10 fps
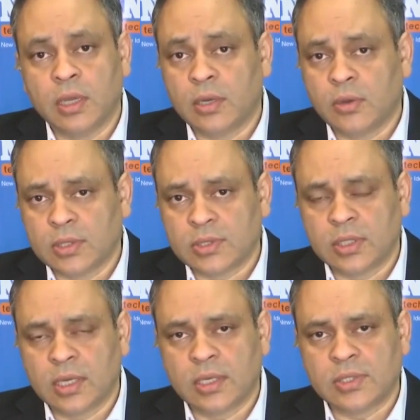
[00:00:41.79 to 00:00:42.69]
in
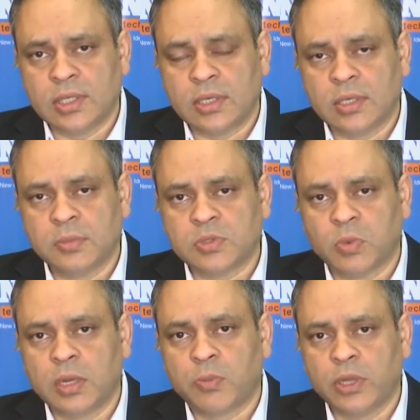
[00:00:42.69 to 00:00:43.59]
constant currency terms
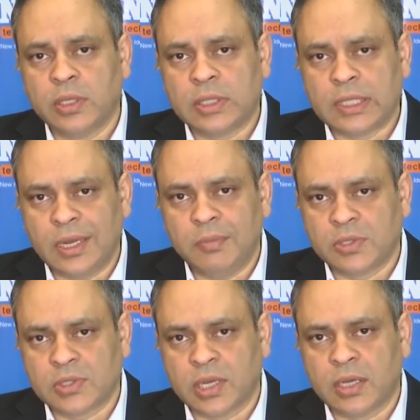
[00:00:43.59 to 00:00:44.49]
one point three
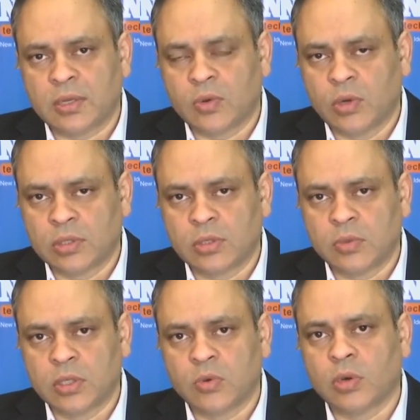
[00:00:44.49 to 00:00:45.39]
percent quarter
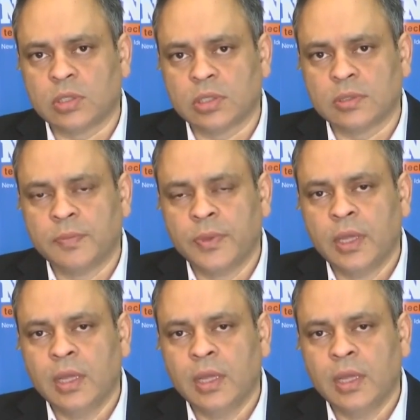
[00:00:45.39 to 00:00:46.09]
over quarter.